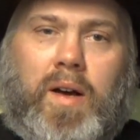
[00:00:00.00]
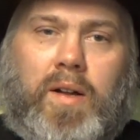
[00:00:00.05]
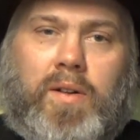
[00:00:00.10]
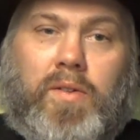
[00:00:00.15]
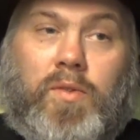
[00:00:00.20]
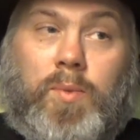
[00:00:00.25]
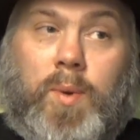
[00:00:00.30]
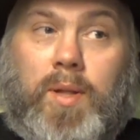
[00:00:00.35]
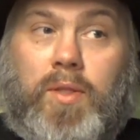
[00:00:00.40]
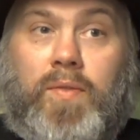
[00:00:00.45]

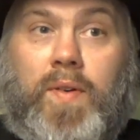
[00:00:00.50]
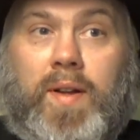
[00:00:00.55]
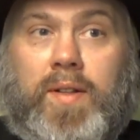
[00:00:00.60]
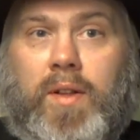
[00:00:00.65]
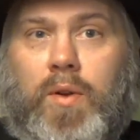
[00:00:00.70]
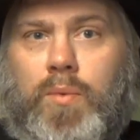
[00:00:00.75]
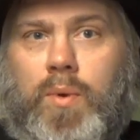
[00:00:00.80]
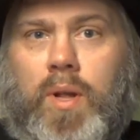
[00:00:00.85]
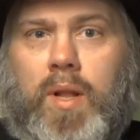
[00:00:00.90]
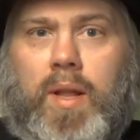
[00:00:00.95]
despite the fact
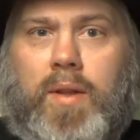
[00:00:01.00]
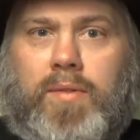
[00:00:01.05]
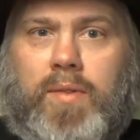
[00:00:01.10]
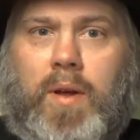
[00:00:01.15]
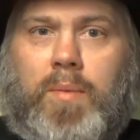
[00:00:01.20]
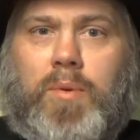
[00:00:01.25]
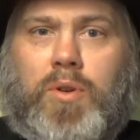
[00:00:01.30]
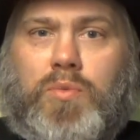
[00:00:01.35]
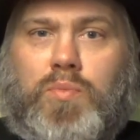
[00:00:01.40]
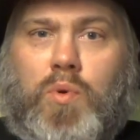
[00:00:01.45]
that I realized
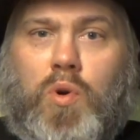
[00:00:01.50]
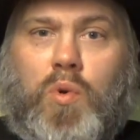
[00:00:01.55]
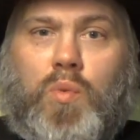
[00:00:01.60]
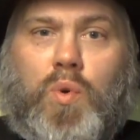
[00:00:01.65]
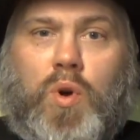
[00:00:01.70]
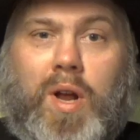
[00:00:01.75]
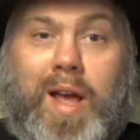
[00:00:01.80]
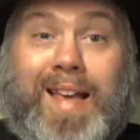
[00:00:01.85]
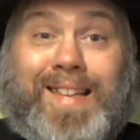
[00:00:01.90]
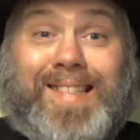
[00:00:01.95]
how much more
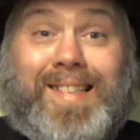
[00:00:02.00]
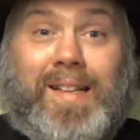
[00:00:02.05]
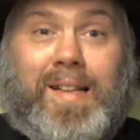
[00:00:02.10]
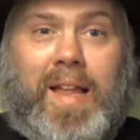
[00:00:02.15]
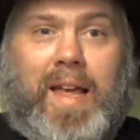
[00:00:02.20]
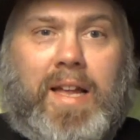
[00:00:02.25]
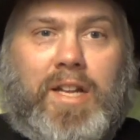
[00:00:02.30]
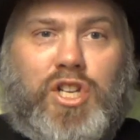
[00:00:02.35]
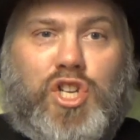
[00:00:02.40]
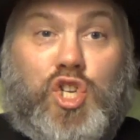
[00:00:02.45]
work I still
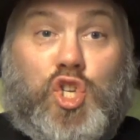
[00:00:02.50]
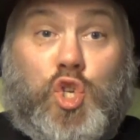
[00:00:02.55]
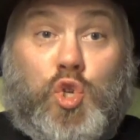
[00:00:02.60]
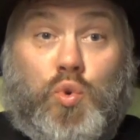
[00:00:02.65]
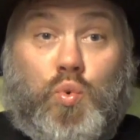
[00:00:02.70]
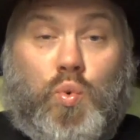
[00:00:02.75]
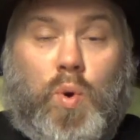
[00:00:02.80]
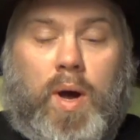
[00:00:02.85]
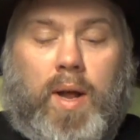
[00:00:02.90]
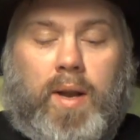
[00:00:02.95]
had to
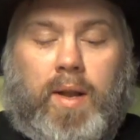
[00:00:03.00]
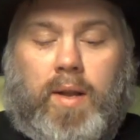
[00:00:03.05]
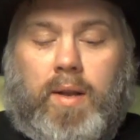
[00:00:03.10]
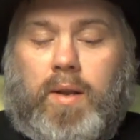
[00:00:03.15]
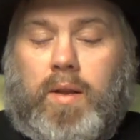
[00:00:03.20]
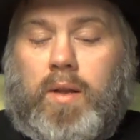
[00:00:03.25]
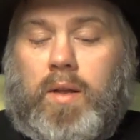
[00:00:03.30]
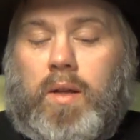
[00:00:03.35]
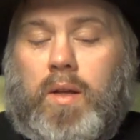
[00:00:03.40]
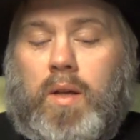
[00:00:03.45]
do on
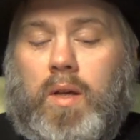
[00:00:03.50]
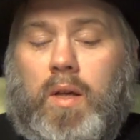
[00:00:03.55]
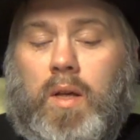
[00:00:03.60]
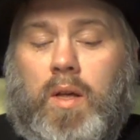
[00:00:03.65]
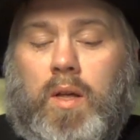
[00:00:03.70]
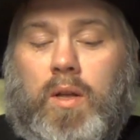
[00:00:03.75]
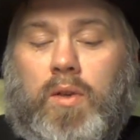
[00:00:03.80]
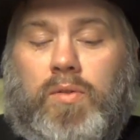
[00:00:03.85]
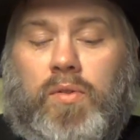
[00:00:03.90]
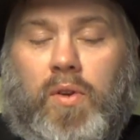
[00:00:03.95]

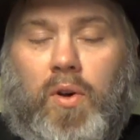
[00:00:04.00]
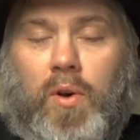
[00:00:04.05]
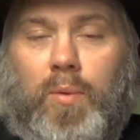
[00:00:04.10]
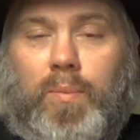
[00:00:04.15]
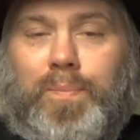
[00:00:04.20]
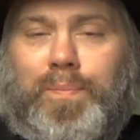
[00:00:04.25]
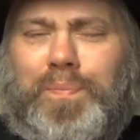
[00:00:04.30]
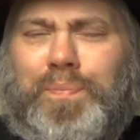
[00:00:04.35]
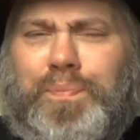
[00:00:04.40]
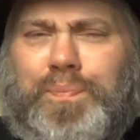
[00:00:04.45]
it. So,
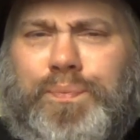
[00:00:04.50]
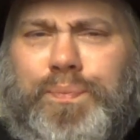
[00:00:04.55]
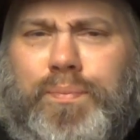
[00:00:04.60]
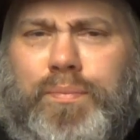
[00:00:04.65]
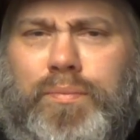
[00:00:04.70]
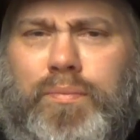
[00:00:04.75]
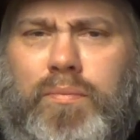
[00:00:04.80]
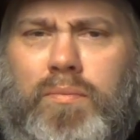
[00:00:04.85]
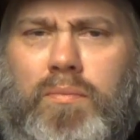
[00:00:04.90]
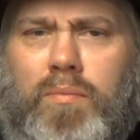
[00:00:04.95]

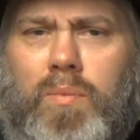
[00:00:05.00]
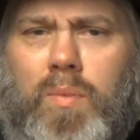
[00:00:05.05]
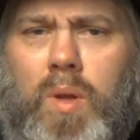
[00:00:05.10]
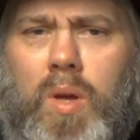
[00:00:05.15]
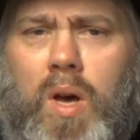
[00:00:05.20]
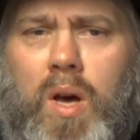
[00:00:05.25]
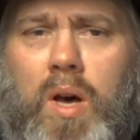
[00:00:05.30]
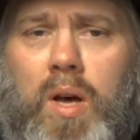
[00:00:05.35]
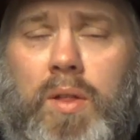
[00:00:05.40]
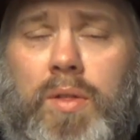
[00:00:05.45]

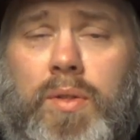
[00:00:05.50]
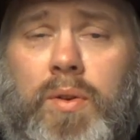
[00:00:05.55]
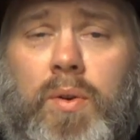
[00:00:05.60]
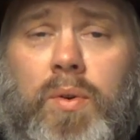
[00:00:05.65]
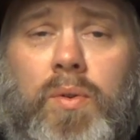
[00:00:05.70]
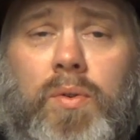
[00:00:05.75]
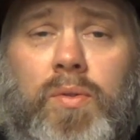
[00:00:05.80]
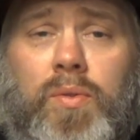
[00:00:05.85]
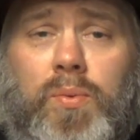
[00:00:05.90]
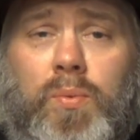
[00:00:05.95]

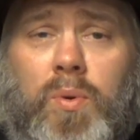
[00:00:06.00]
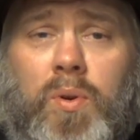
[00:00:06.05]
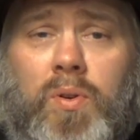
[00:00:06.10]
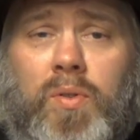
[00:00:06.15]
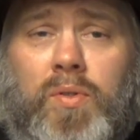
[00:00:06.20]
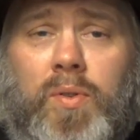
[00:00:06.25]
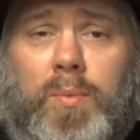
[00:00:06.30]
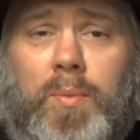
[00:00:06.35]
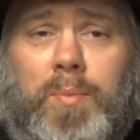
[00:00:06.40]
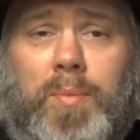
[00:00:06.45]
those
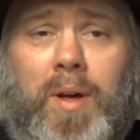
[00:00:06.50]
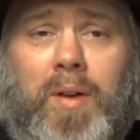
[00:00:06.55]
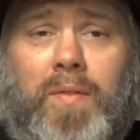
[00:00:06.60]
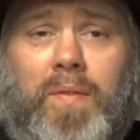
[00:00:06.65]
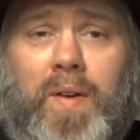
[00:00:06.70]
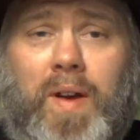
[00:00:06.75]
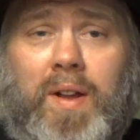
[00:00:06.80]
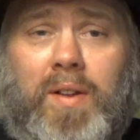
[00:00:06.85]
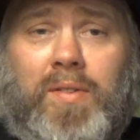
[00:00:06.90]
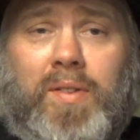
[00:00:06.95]
were some of my
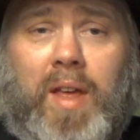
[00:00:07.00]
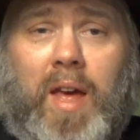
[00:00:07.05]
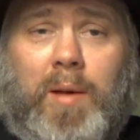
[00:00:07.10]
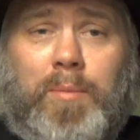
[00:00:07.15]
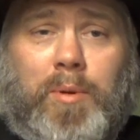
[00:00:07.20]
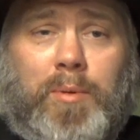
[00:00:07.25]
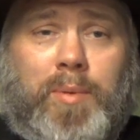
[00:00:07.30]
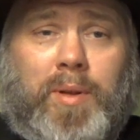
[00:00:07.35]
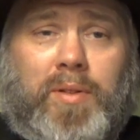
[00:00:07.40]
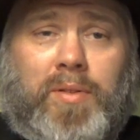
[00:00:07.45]
finest
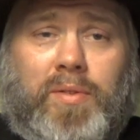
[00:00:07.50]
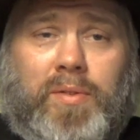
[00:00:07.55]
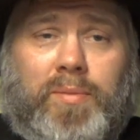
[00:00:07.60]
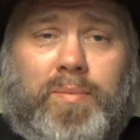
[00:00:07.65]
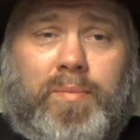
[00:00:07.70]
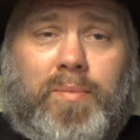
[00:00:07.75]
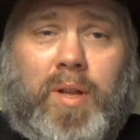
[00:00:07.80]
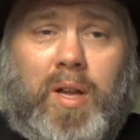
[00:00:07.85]
compliments.